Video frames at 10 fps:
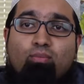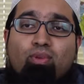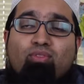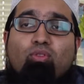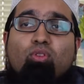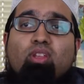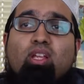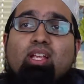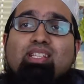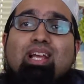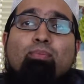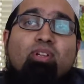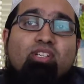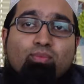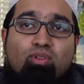before the
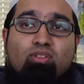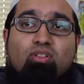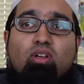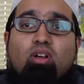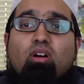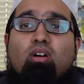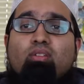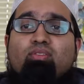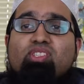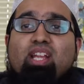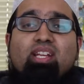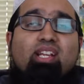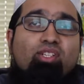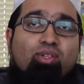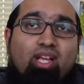establishment of state
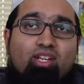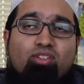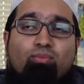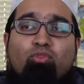education,